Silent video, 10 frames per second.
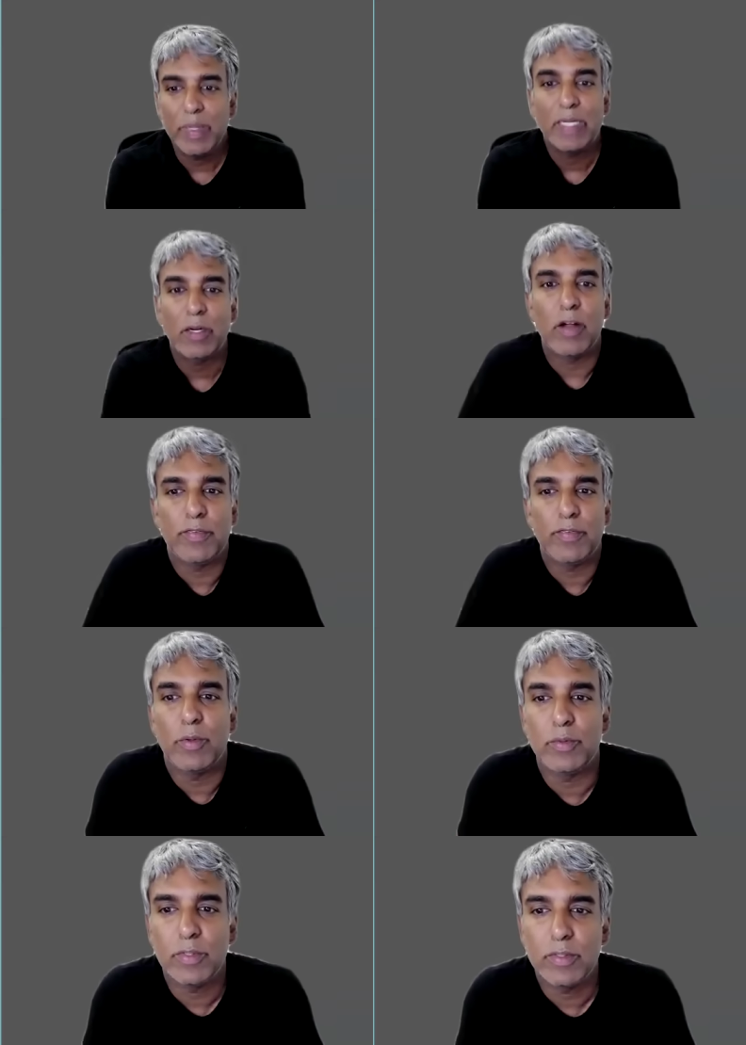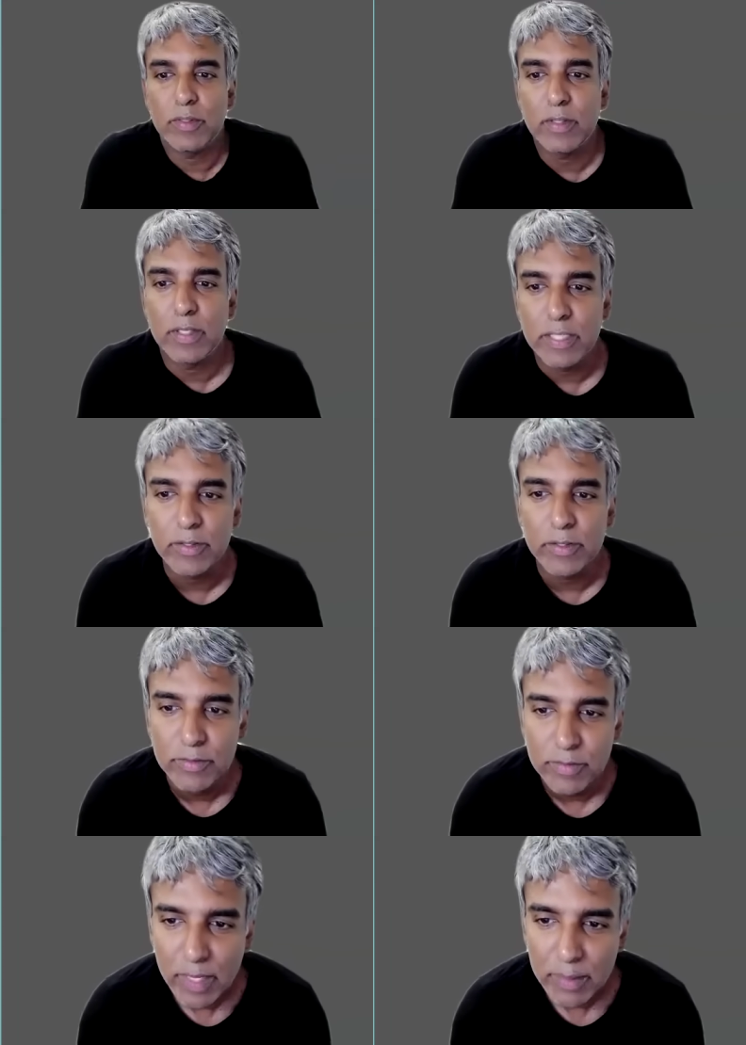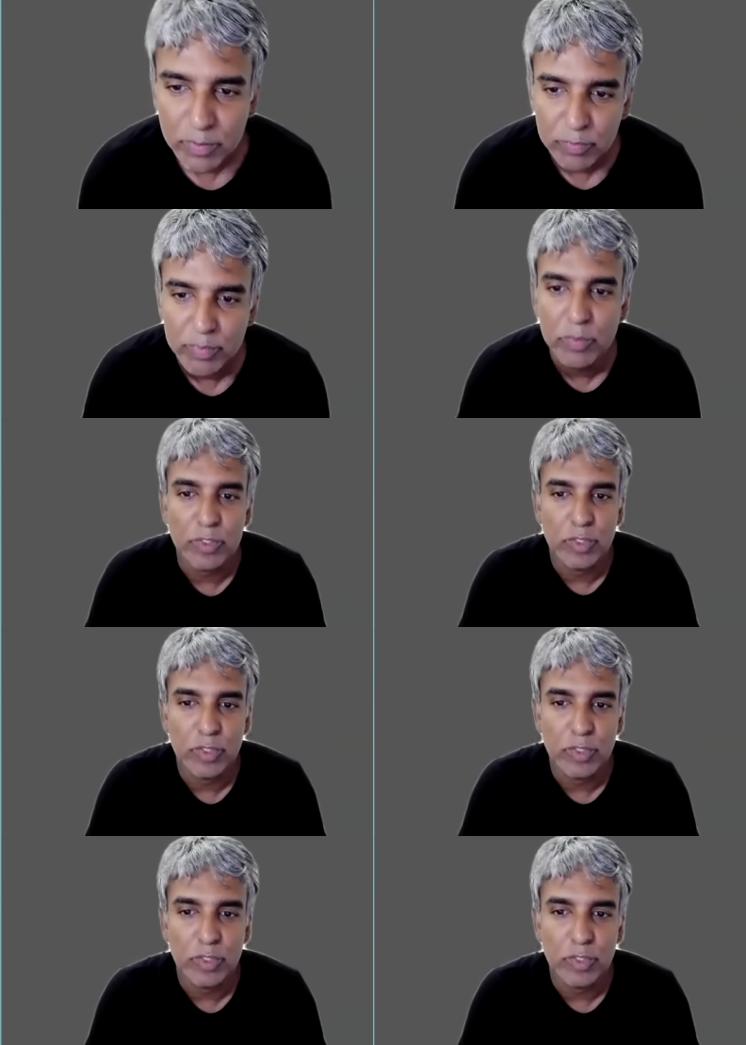pick off the leaders of that movement,